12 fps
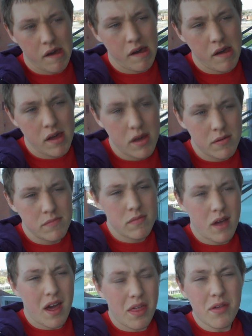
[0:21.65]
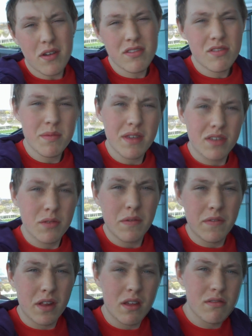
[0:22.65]
I thought I'd just make this
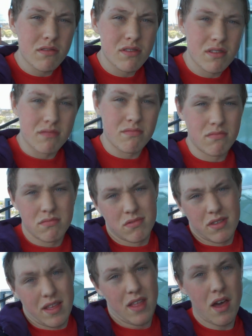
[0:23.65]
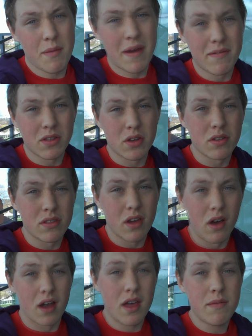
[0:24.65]
quick video just to say that I'm having a good
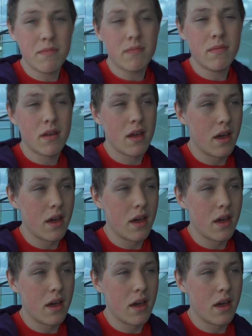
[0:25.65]
time.